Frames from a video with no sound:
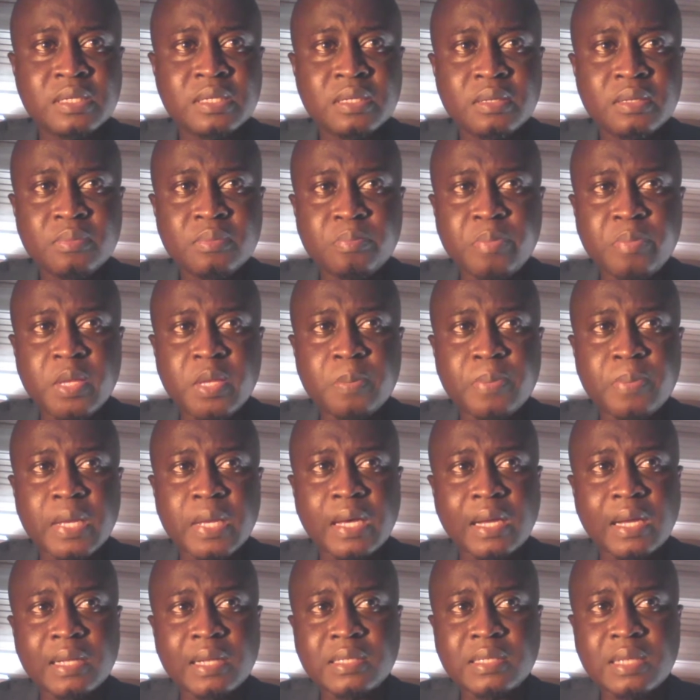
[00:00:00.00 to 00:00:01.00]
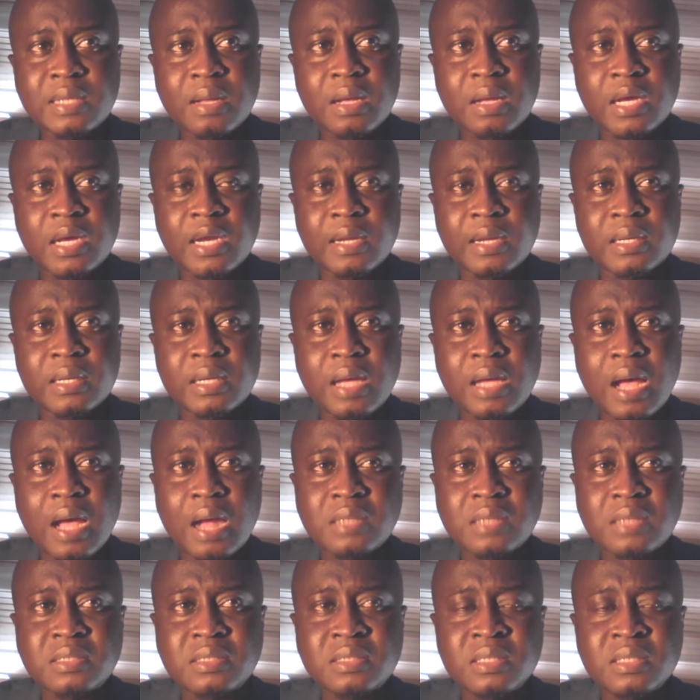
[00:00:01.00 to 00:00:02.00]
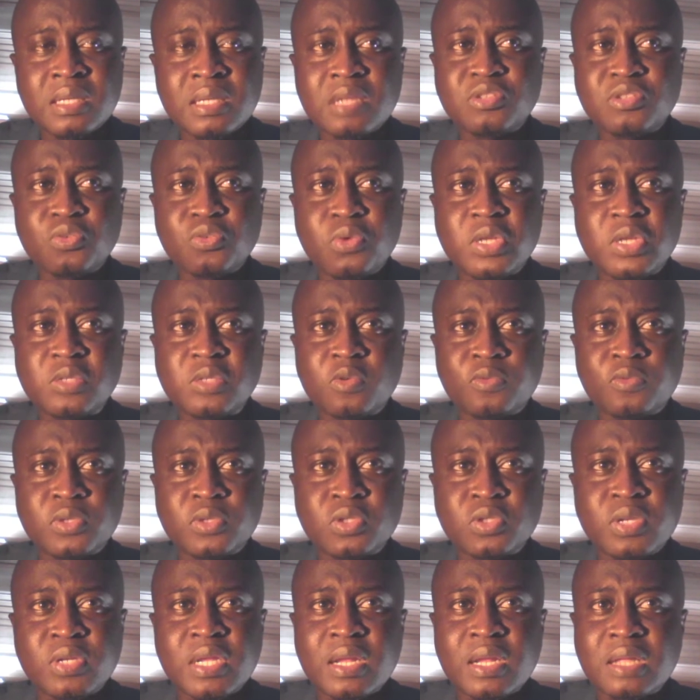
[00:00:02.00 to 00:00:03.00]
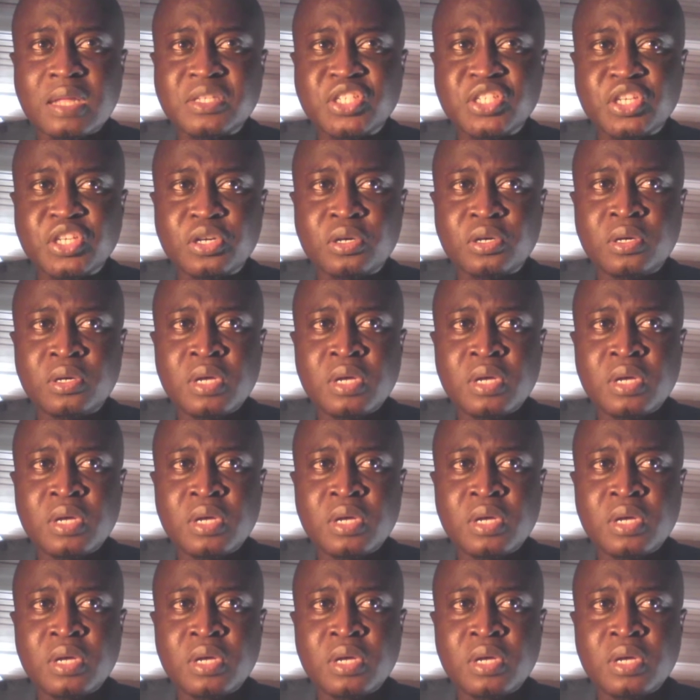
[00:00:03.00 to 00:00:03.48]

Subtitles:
pay-per-click, click ads, and so on and so forth. So in a nutshell,